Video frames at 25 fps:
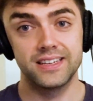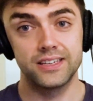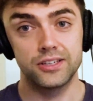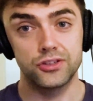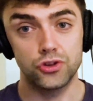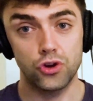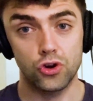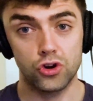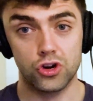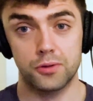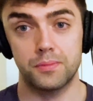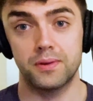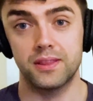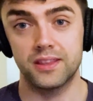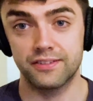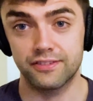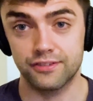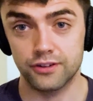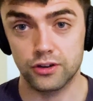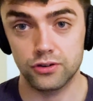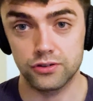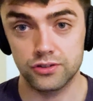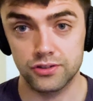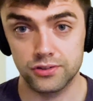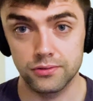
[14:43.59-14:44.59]
not going to be
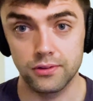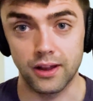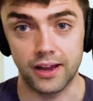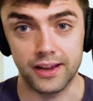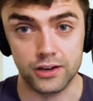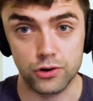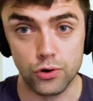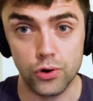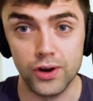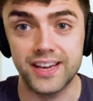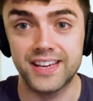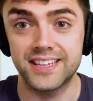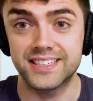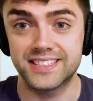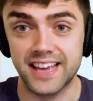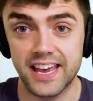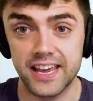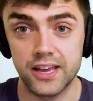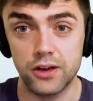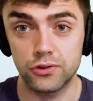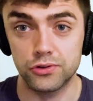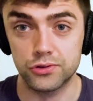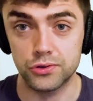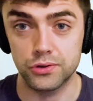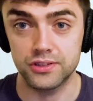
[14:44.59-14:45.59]
the quickest getting
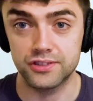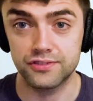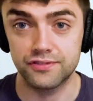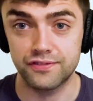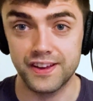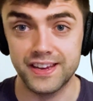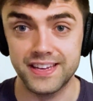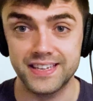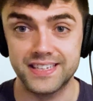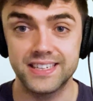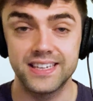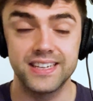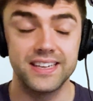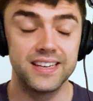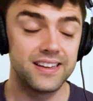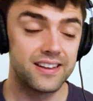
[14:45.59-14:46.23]
onto its feet.